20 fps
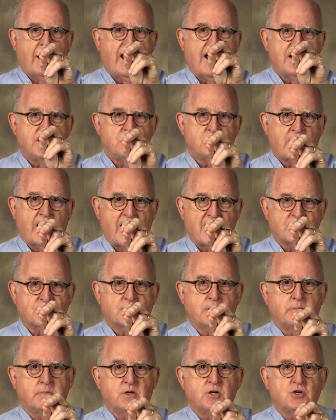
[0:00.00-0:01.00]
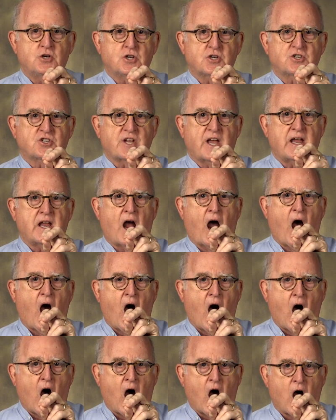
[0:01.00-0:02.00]
and ask them to just say,
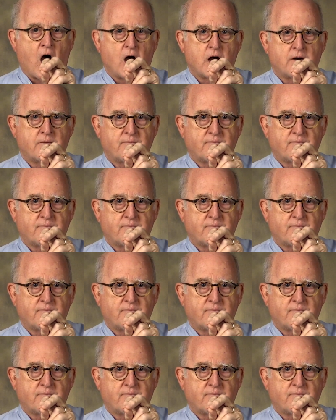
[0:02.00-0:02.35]
ah.